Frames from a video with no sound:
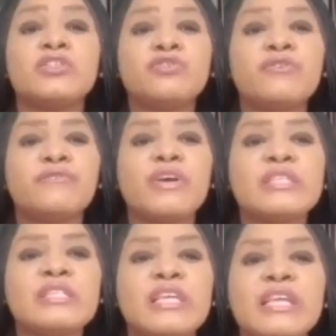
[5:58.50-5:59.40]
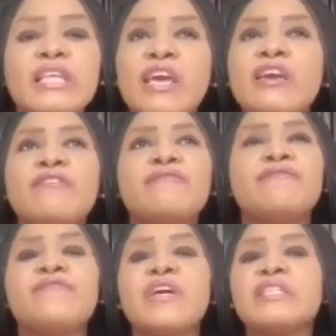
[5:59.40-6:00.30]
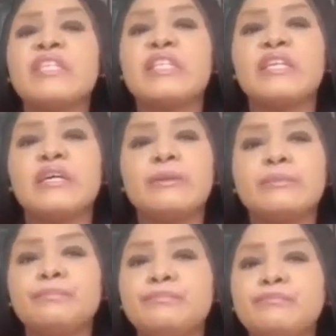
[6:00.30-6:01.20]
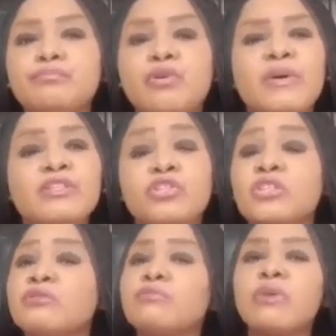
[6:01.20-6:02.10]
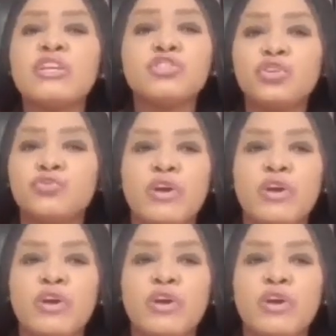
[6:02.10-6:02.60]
investing, invest in property. Just ensure you